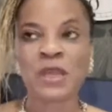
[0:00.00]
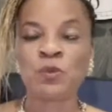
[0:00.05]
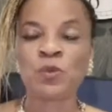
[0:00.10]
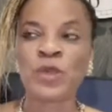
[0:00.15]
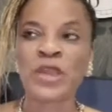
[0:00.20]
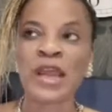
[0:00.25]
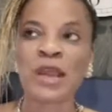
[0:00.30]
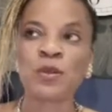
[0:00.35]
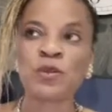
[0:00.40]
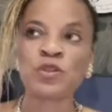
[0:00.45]

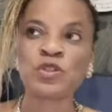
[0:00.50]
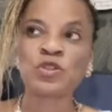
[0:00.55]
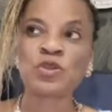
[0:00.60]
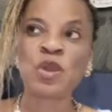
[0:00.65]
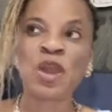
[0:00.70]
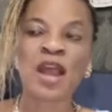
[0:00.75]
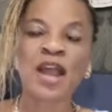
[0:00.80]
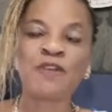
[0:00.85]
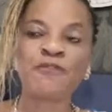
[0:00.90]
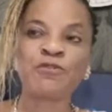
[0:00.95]
We are going to
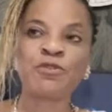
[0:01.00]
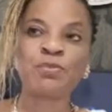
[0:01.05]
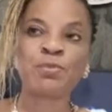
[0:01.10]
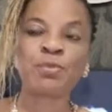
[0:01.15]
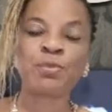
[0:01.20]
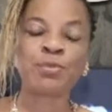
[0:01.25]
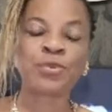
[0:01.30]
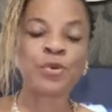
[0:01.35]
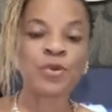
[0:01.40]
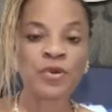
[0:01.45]
have a
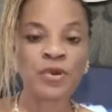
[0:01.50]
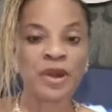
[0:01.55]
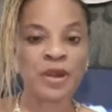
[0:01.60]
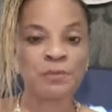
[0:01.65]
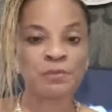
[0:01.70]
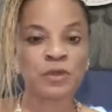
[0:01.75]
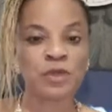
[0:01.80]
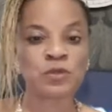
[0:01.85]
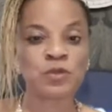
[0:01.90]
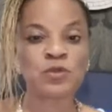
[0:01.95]

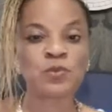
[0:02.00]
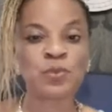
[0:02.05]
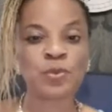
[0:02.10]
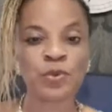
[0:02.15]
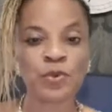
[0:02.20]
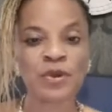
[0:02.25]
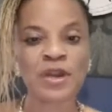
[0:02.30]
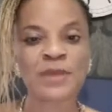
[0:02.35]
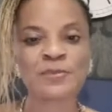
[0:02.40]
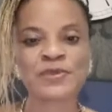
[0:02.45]
program, two
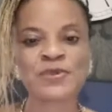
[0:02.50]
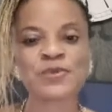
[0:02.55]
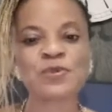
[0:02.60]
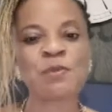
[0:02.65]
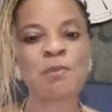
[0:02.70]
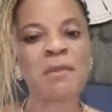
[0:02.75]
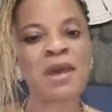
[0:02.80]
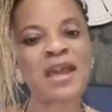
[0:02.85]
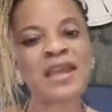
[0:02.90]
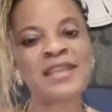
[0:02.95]
programs to
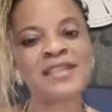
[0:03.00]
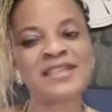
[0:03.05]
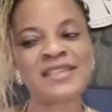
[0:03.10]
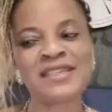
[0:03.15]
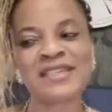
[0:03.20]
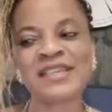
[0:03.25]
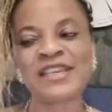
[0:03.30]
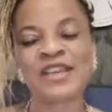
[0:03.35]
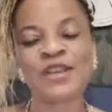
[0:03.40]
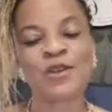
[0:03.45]
mark
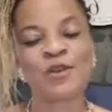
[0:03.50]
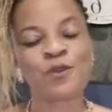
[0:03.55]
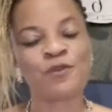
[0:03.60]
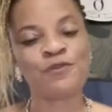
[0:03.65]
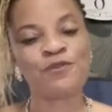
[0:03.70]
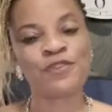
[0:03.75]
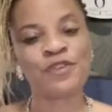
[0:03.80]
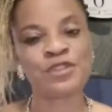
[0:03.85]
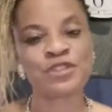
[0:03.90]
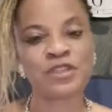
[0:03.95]
the
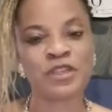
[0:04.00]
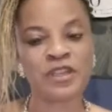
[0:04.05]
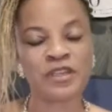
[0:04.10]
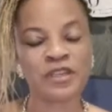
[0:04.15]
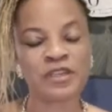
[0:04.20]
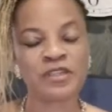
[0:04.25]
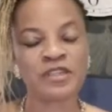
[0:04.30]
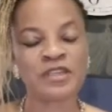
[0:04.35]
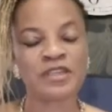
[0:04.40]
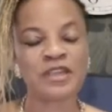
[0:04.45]

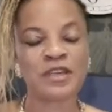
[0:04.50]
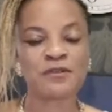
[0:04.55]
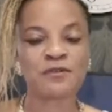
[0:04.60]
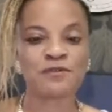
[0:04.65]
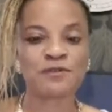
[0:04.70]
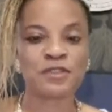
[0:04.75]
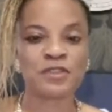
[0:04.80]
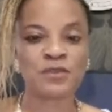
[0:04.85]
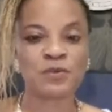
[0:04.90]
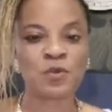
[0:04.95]
convention,
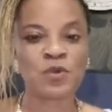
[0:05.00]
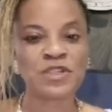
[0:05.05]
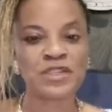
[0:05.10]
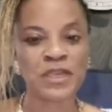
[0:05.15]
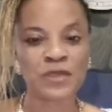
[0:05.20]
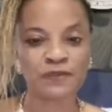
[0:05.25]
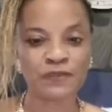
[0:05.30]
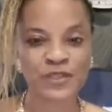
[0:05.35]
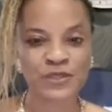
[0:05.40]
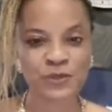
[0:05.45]
the 1
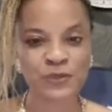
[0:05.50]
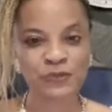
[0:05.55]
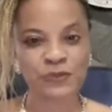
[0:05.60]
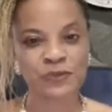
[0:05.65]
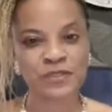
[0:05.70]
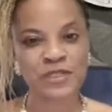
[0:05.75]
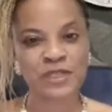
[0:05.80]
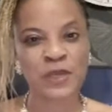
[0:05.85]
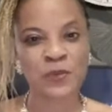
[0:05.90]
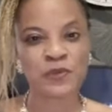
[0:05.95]
year anniversary of the
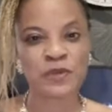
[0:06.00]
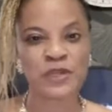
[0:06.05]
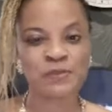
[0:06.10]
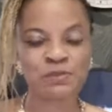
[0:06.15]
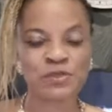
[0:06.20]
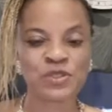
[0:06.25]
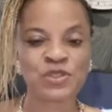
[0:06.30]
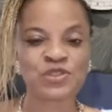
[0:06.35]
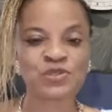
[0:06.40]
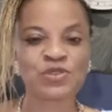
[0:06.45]
Hosanna Winners
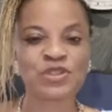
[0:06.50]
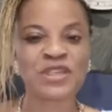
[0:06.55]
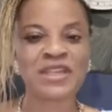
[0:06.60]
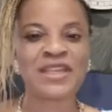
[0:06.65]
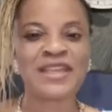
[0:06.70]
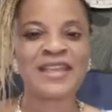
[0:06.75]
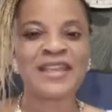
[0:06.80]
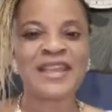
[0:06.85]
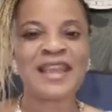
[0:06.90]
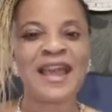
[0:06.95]
Ministry,
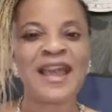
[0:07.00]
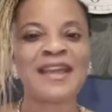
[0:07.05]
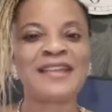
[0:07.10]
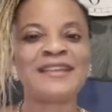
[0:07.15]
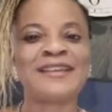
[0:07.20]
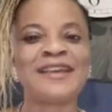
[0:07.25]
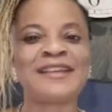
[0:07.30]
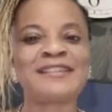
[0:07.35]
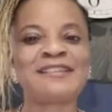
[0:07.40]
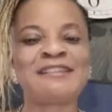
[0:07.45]
and
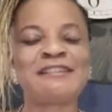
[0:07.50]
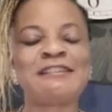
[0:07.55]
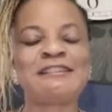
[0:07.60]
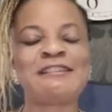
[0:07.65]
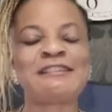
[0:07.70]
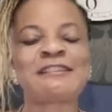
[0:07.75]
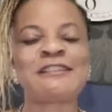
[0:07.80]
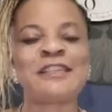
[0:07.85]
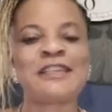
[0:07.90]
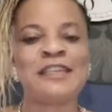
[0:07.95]
that
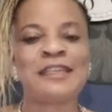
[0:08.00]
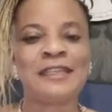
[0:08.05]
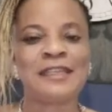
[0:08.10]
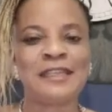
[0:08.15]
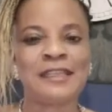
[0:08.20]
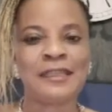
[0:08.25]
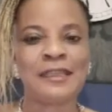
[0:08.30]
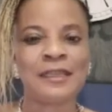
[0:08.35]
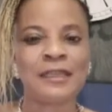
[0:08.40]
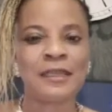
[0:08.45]
is,
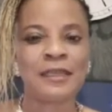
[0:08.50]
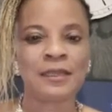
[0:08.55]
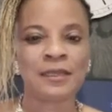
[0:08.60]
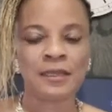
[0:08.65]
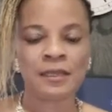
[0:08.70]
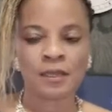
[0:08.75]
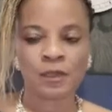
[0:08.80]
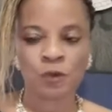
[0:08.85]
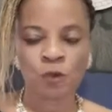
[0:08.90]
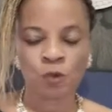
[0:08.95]

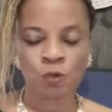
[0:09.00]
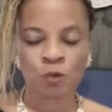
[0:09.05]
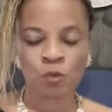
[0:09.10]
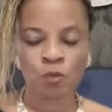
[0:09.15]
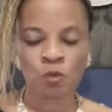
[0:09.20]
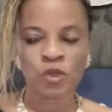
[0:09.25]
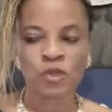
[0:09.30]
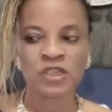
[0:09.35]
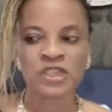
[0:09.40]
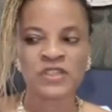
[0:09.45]

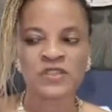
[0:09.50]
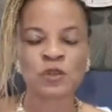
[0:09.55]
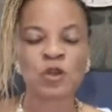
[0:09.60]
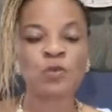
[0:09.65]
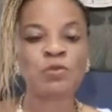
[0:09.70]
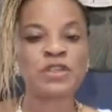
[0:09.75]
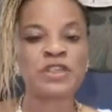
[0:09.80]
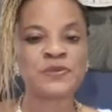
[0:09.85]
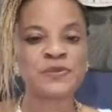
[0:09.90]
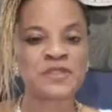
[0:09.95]
one is
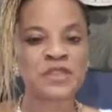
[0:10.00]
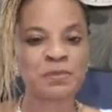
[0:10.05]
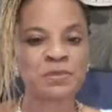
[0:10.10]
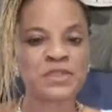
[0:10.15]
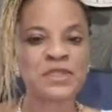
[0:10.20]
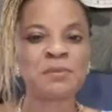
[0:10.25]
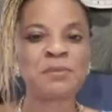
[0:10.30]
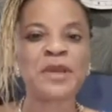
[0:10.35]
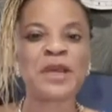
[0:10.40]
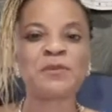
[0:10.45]
coming in
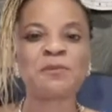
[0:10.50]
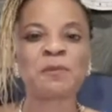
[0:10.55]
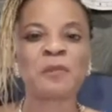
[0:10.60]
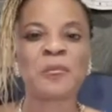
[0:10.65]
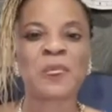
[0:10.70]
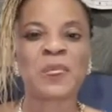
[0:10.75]
September,